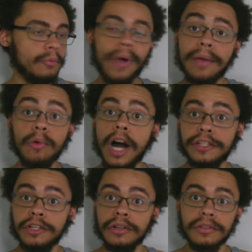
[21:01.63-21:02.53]
Weight
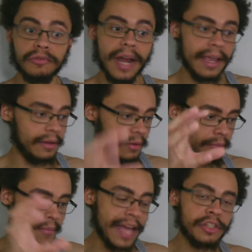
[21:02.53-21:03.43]
Watchers, right?
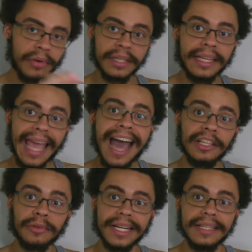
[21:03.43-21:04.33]
Measuring the
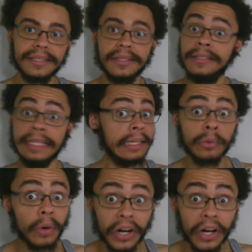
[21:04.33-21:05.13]
calories. Didn't